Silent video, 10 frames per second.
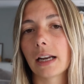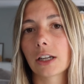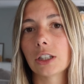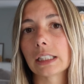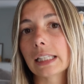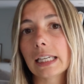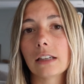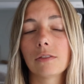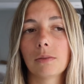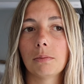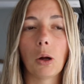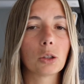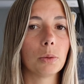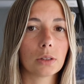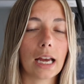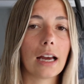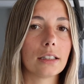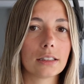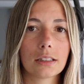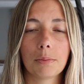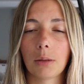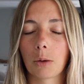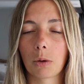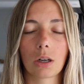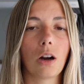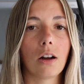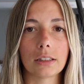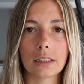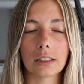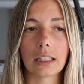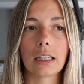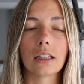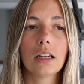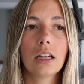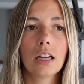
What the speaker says: I couldn't leave, multiple tests, blood work constantly.